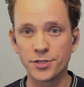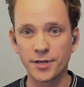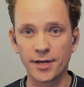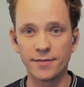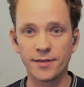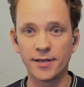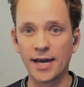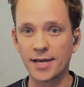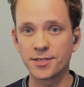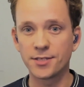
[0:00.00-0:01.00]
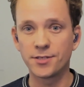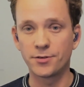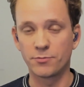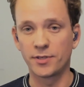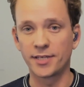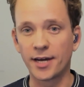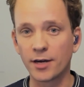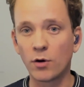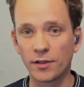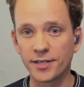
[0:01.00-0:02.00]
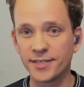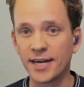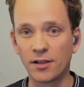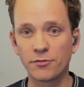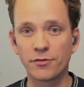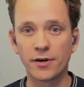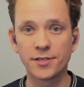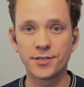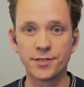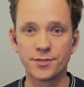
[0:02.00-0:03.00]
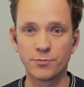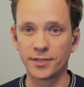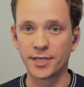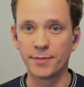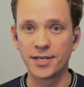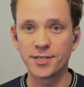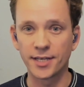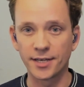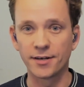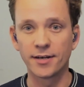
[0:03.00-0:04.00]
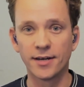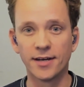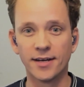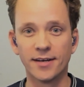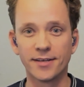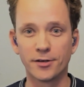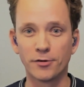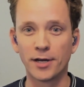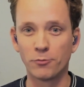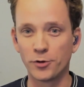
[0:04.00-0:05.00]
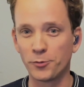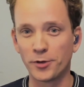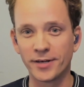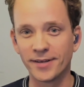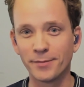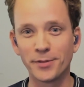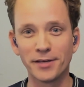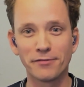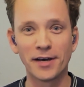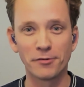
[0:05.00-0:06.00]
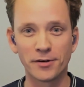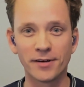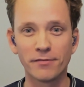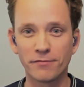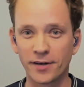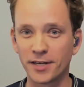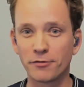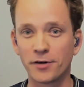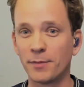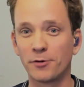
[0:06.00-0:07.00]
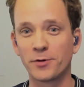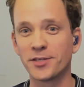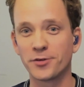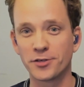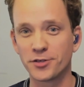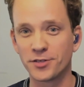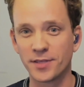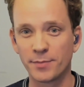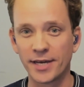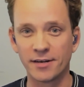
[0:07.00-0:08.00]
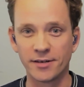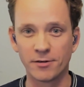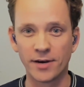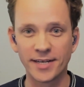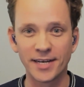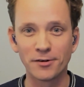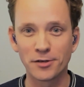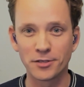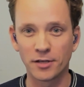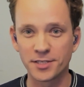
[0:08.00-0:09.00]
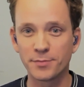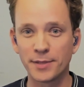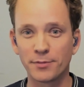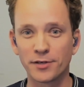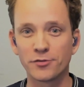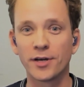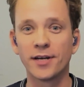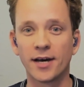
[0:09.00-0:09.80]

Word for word: side, the access to really high quality talent for us is really amazing here. I wouldn't want to be a founder fighting for ML researchers in the Bay Area right now because lots of people are trying to